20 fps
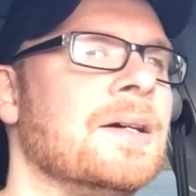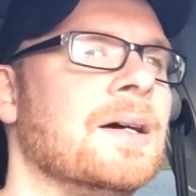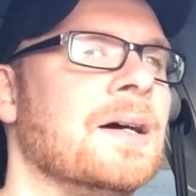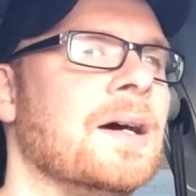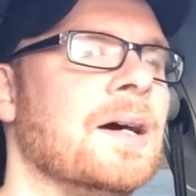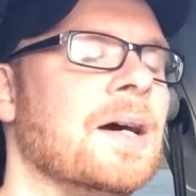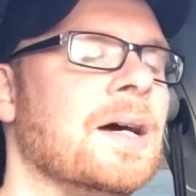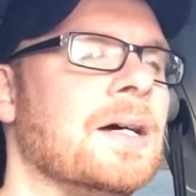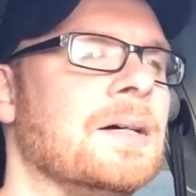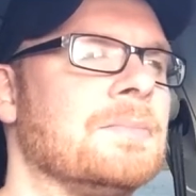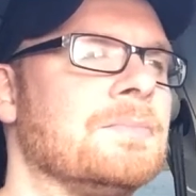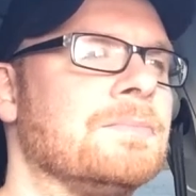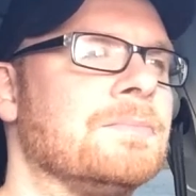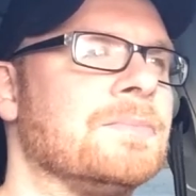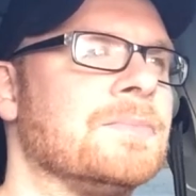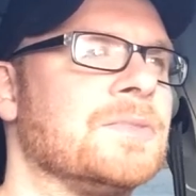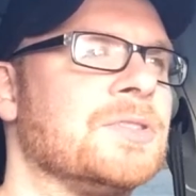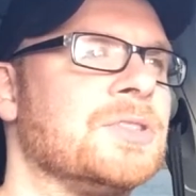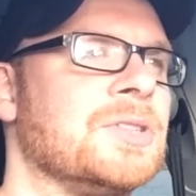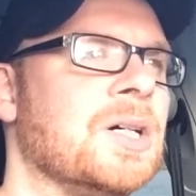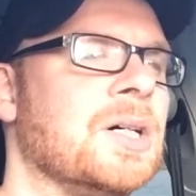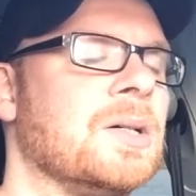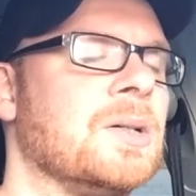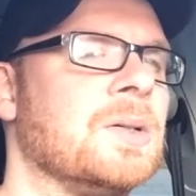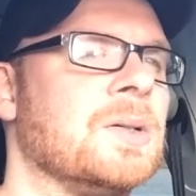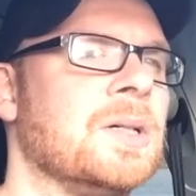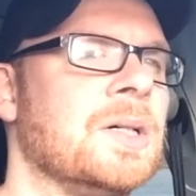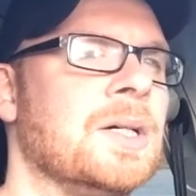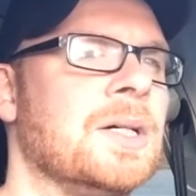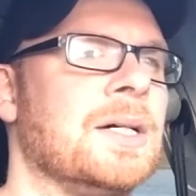Um,
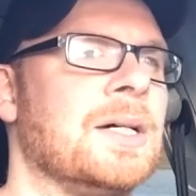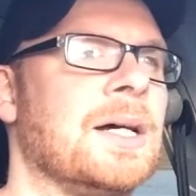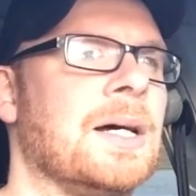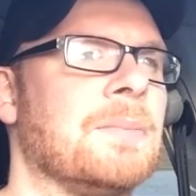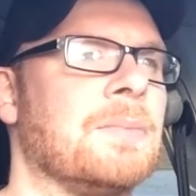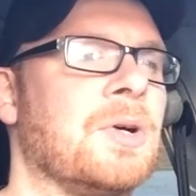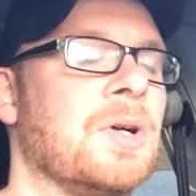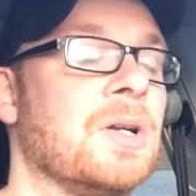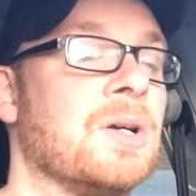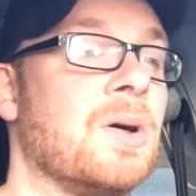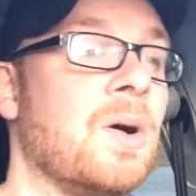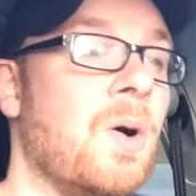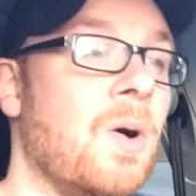so I'm going to